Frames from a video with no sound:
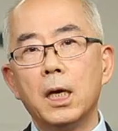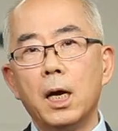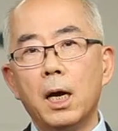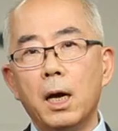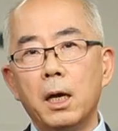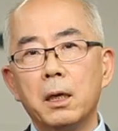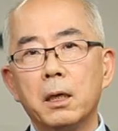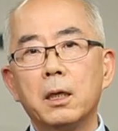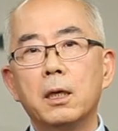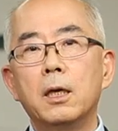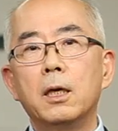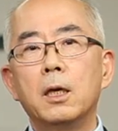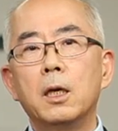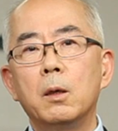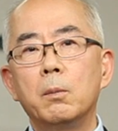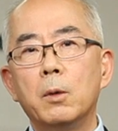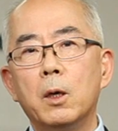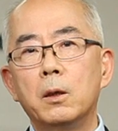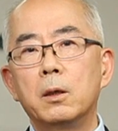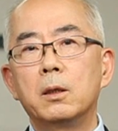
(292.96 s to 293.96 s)
and key
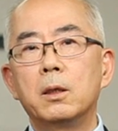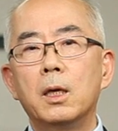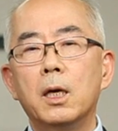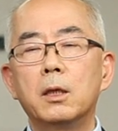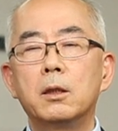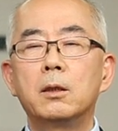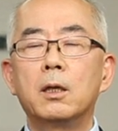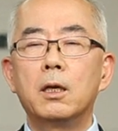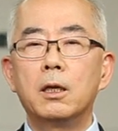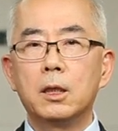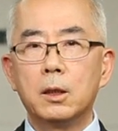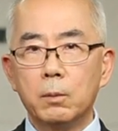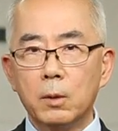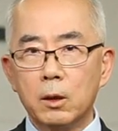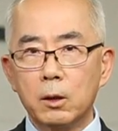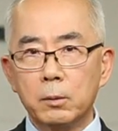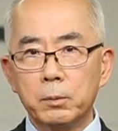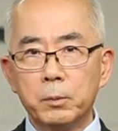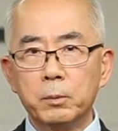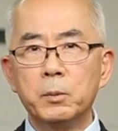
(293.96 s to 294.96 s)
multinational
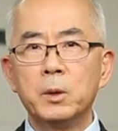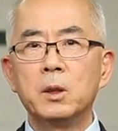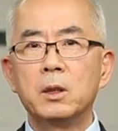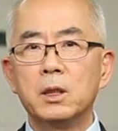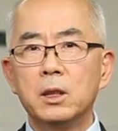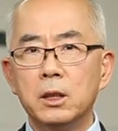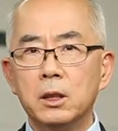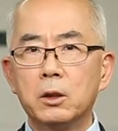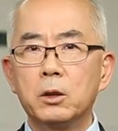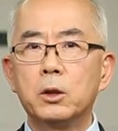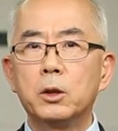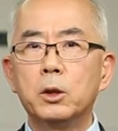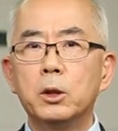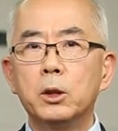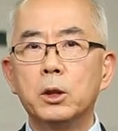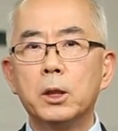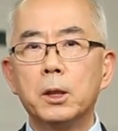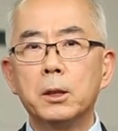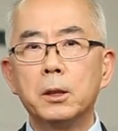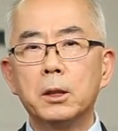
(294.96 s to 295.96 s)
development
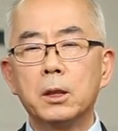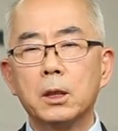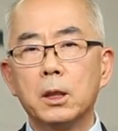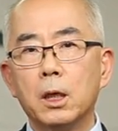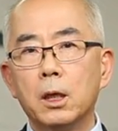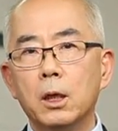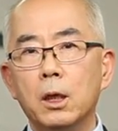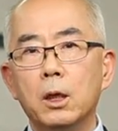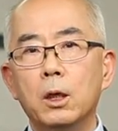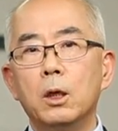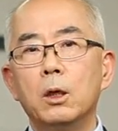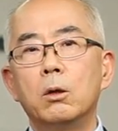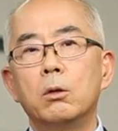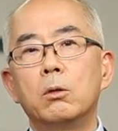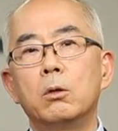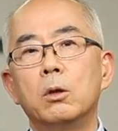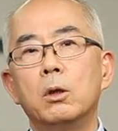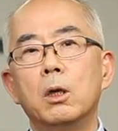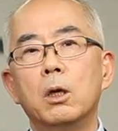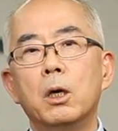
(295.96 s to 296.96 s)
institutions
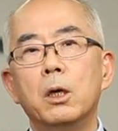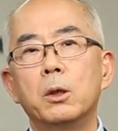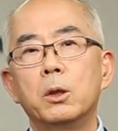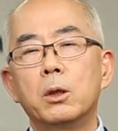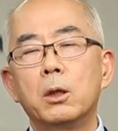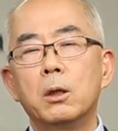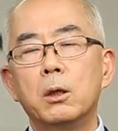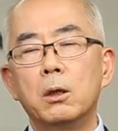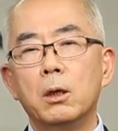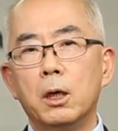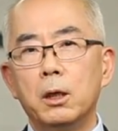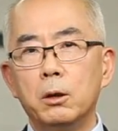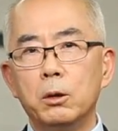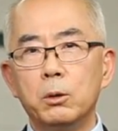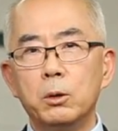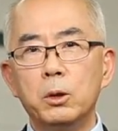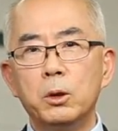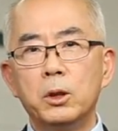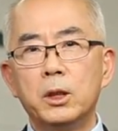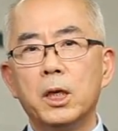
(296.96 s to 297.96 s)
to nurture a
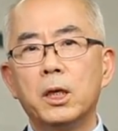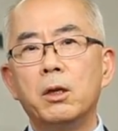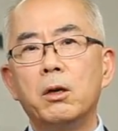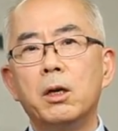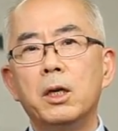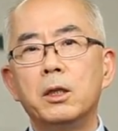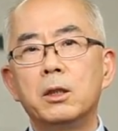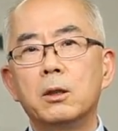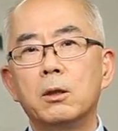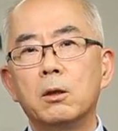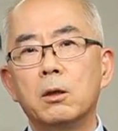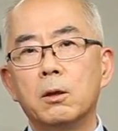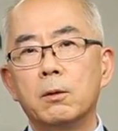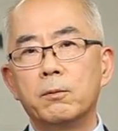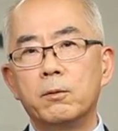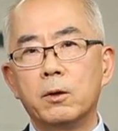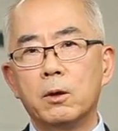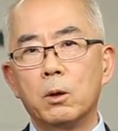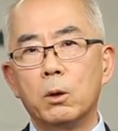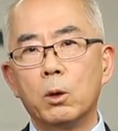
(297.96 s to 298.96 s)
new generation
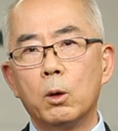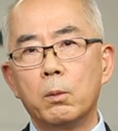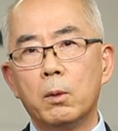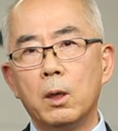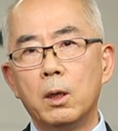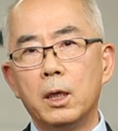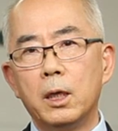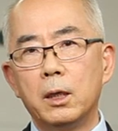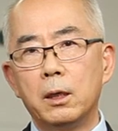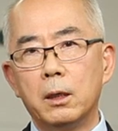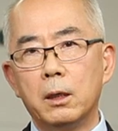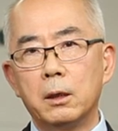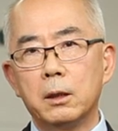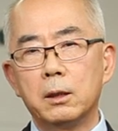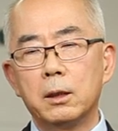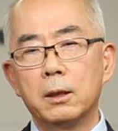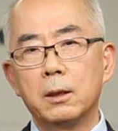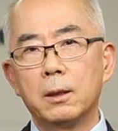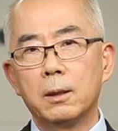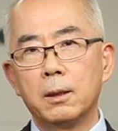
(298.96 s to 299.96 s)
of global
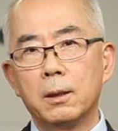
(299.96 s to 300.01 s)
leaders